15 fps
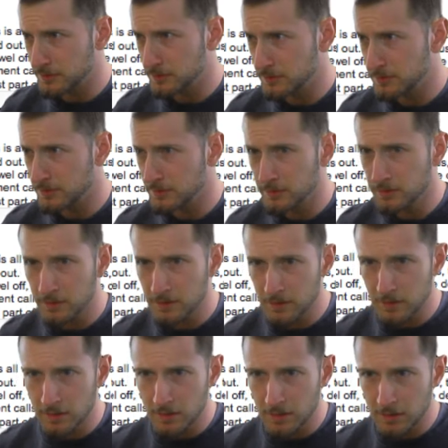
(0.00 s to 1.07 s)

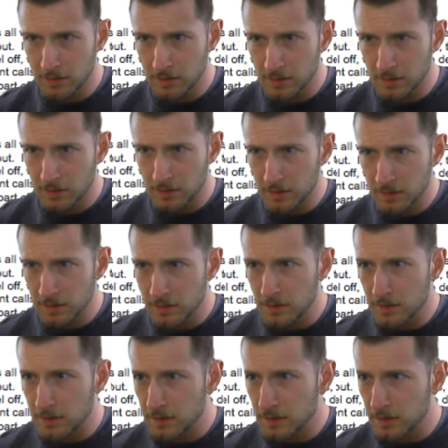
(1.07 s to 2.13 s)

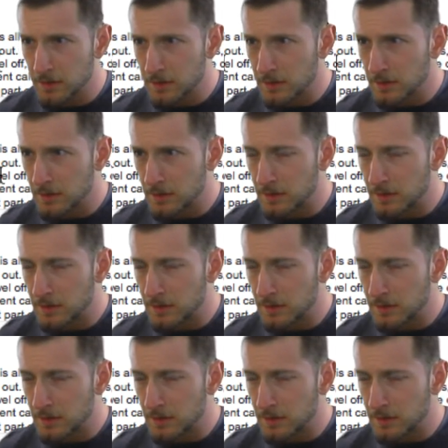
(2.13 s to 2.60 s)
(silence)